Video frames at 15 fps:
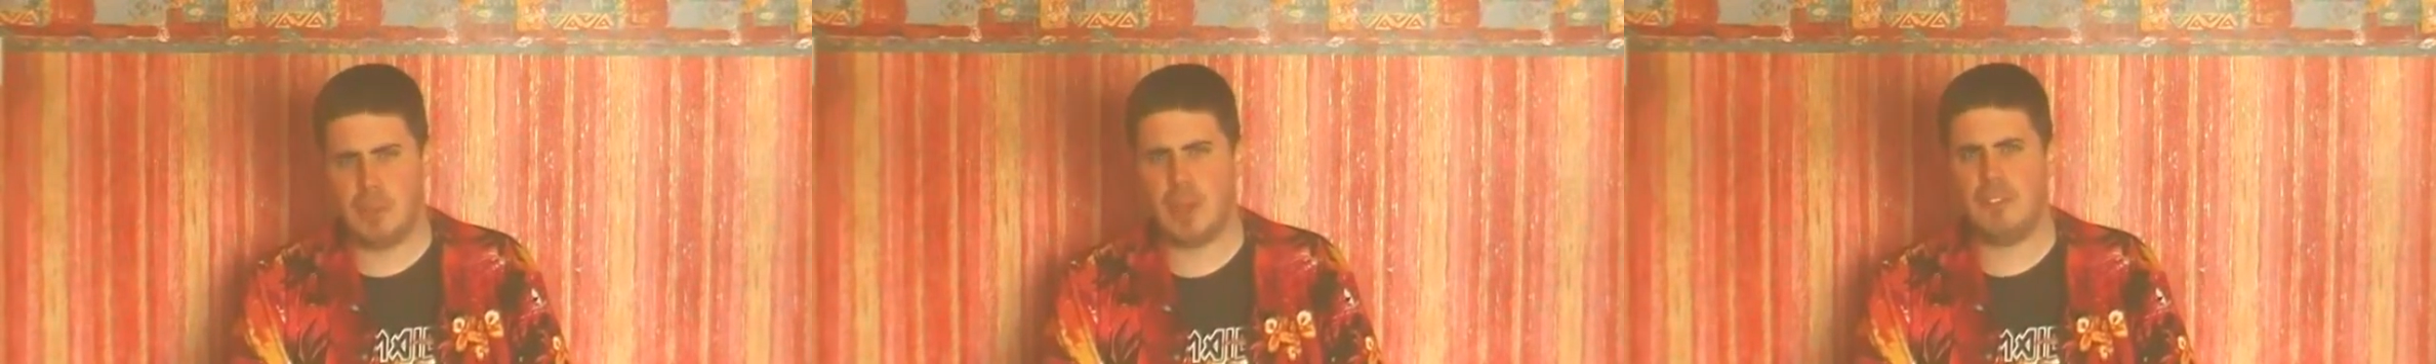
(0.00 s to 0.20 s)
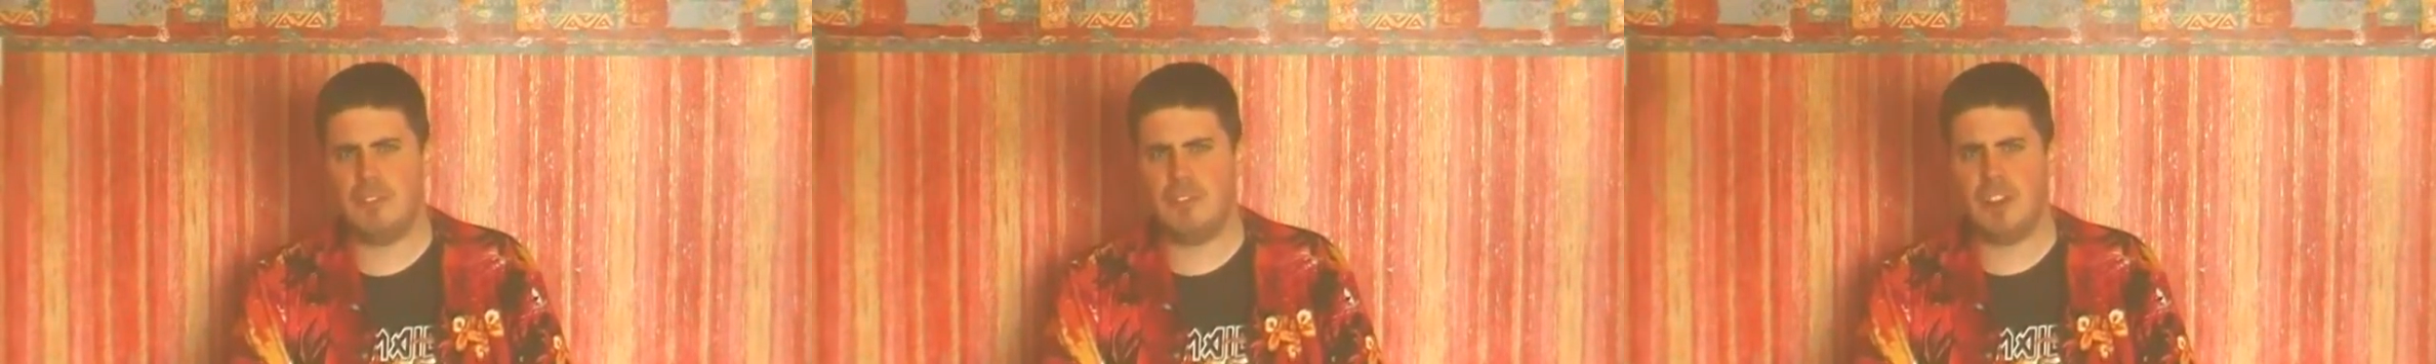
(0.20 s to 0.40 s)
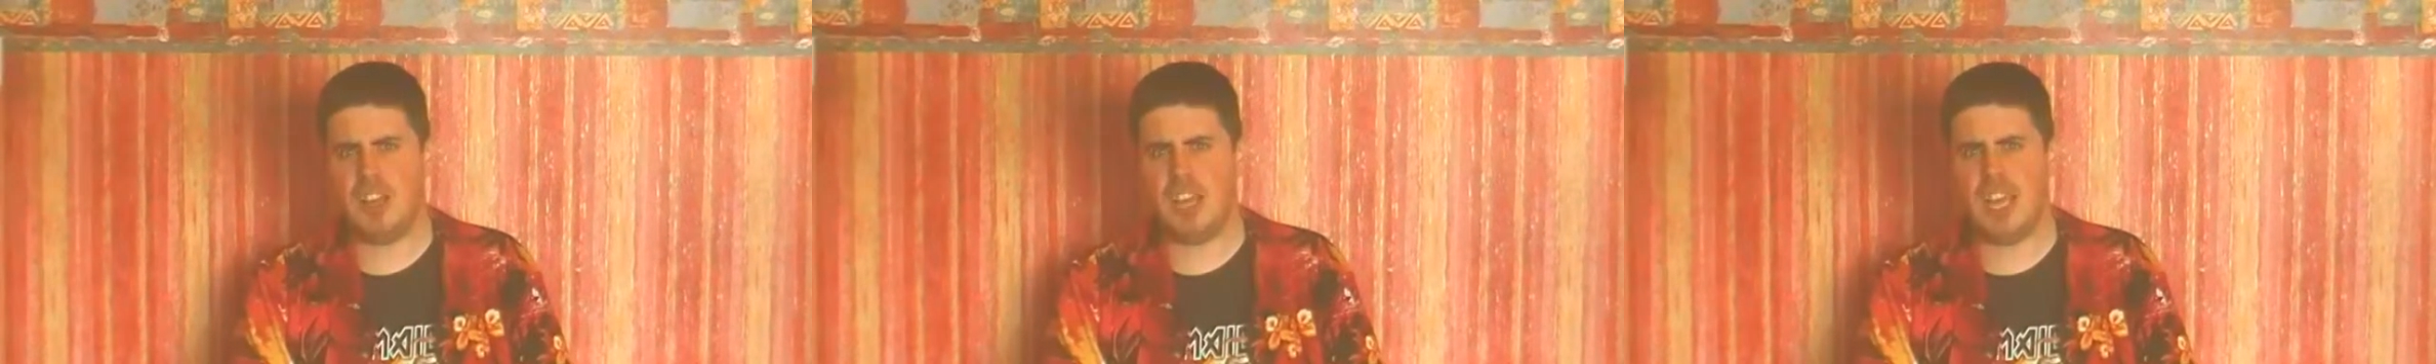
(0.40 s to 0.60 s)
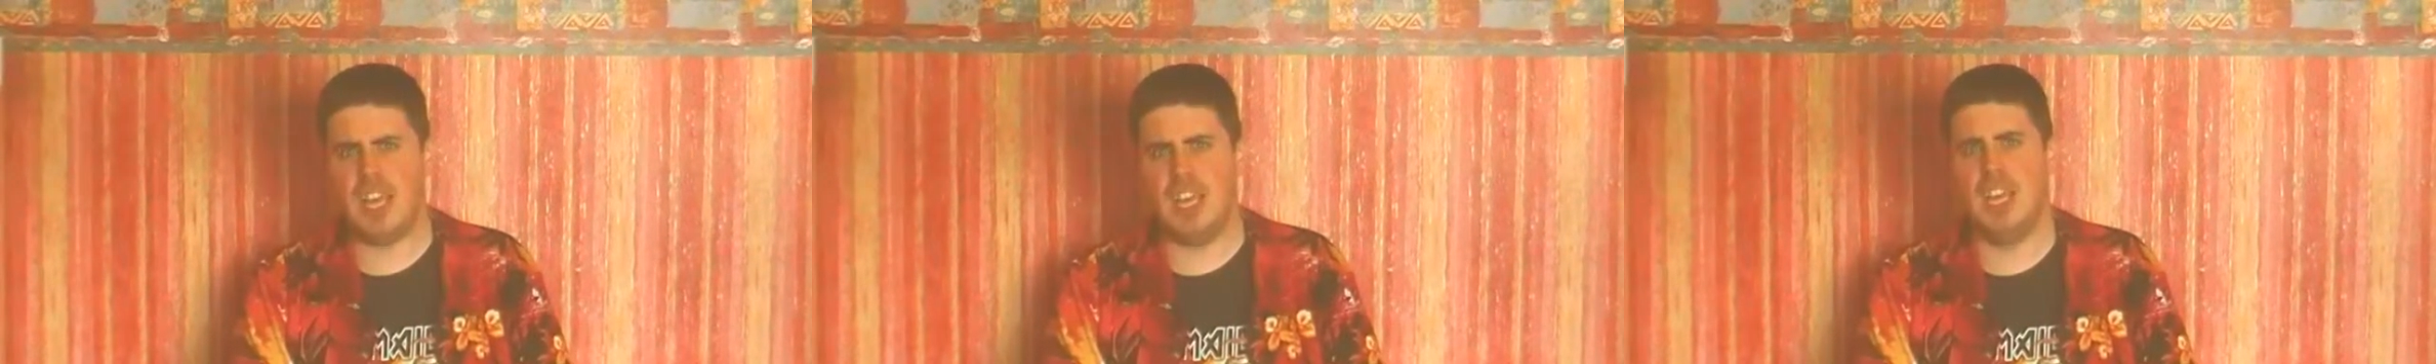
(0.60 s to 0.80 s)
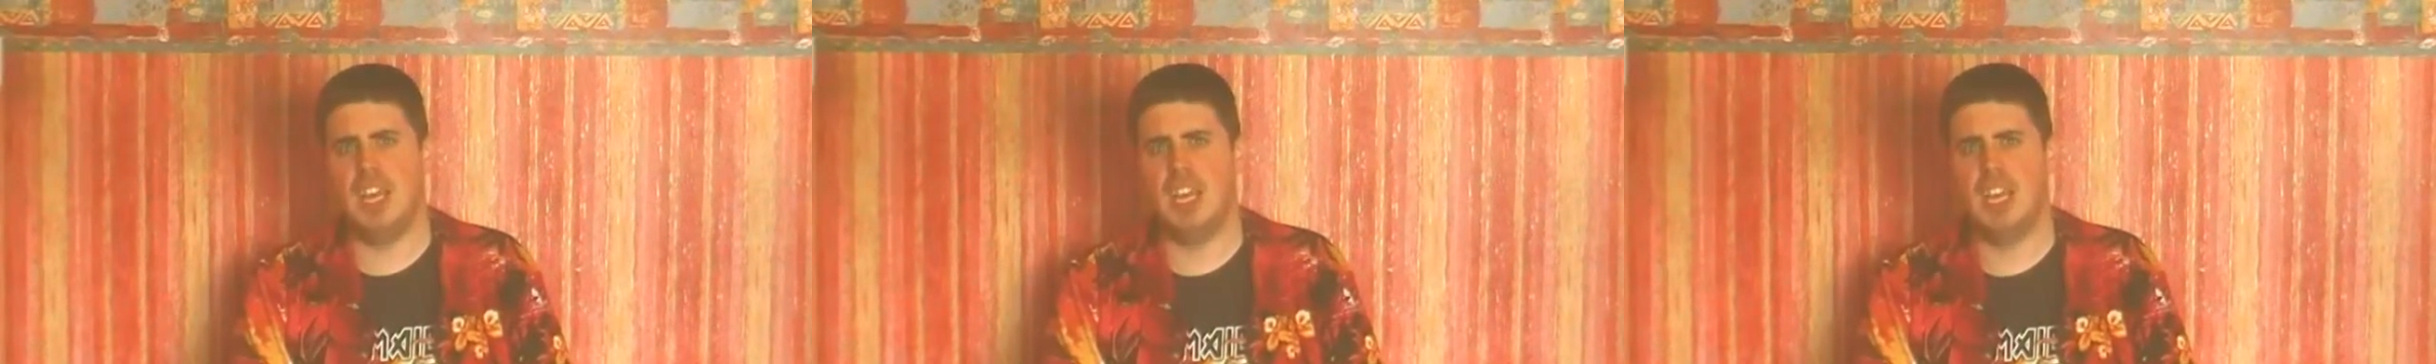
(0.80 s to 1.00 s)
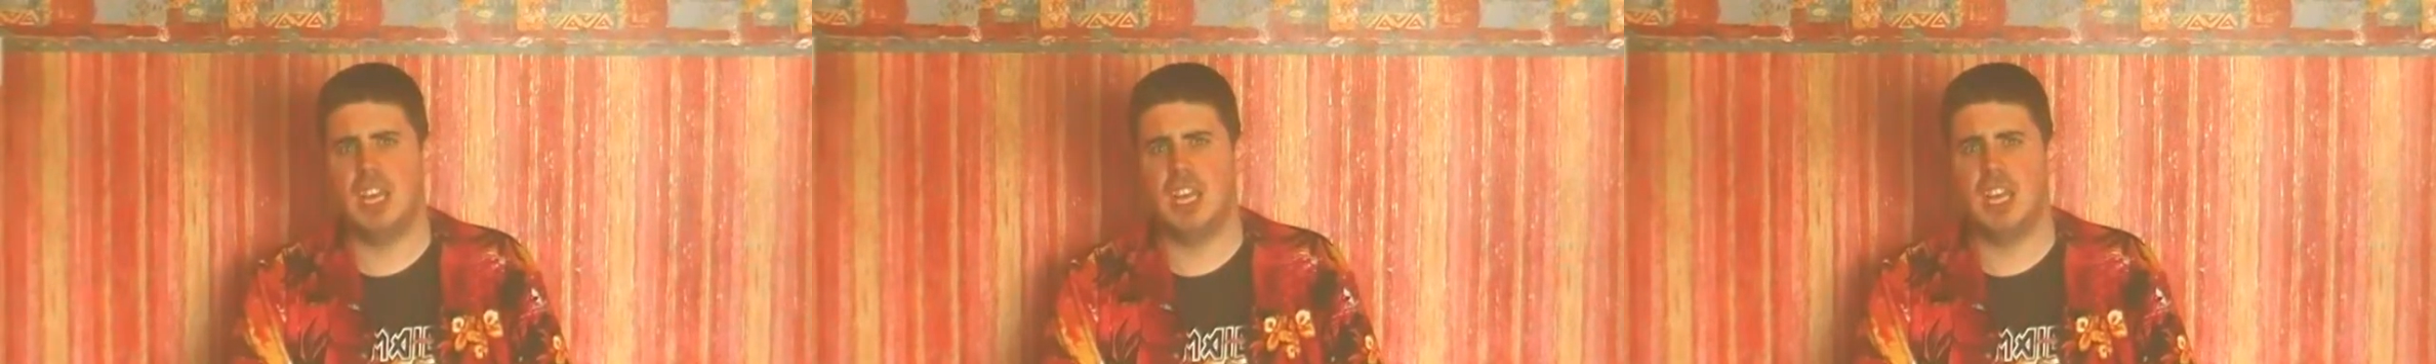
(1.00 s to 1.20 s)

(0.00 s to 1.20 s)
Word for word: but Funky!